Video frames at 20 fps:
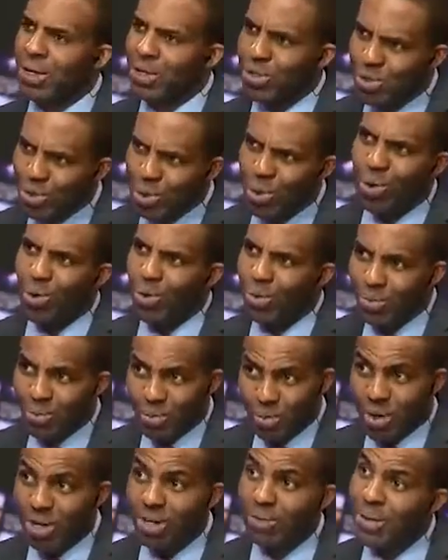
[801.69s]
So
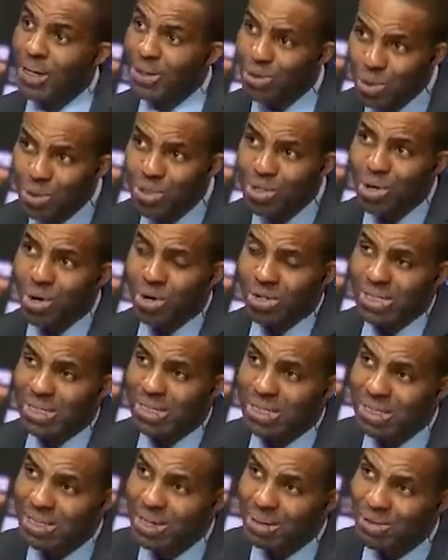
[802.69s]
what about those
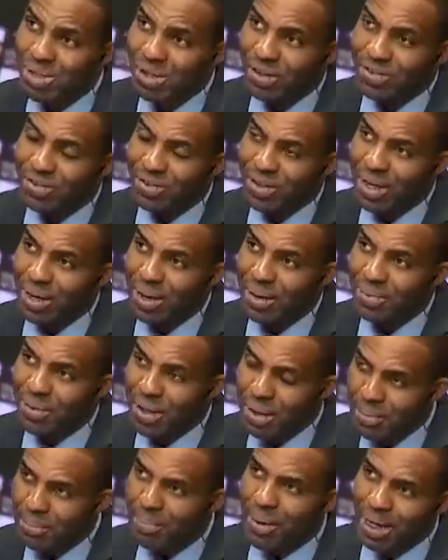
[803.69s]
costs in terms of
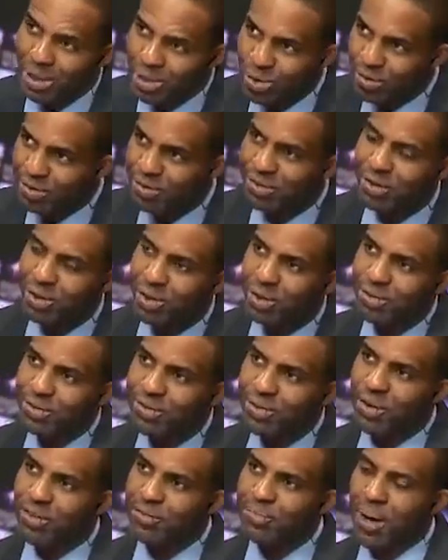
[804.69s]
the impact
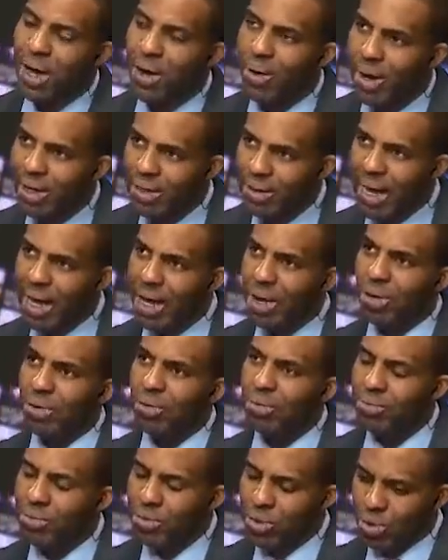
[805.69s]
of power and
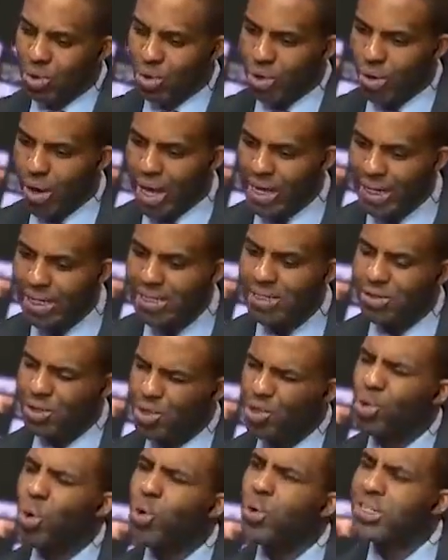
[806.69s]
how, I guess, of
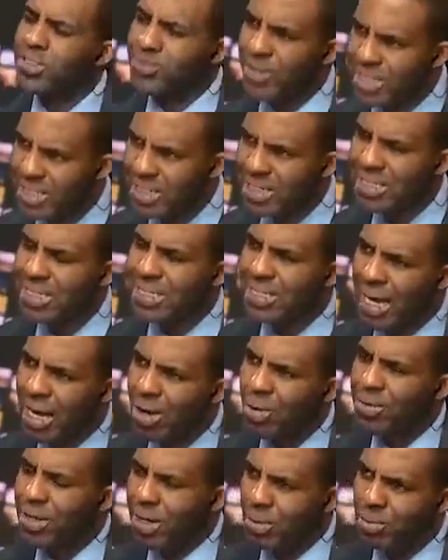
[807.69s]
storage facilities,
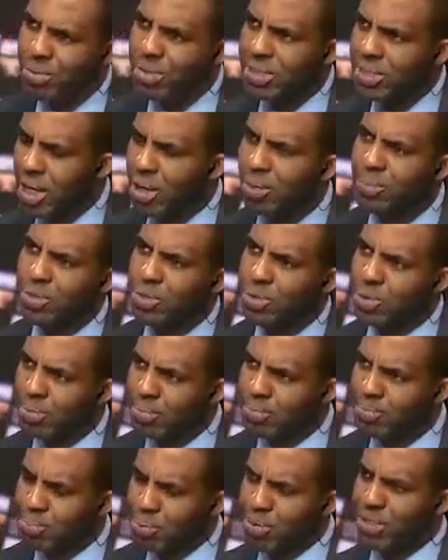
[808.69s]
how that would help to
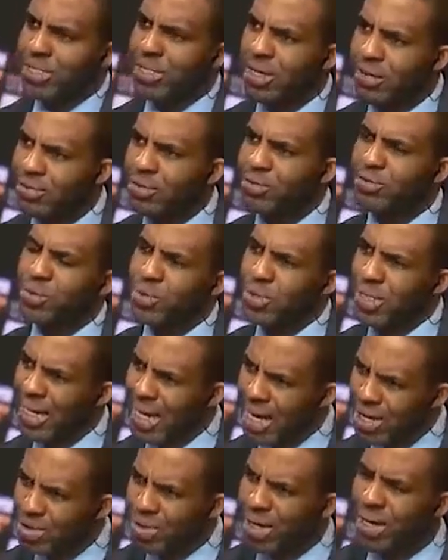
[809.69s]
preserve the food
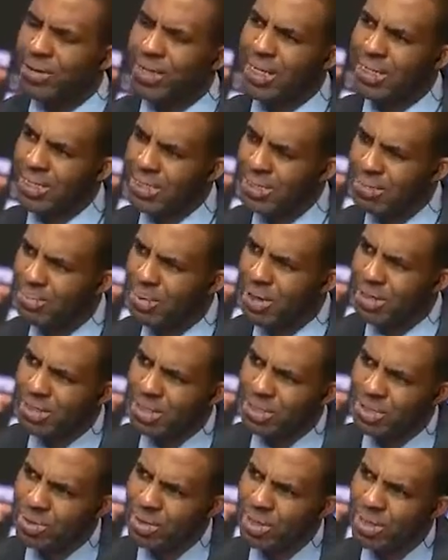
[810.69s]
and how that has impacted you?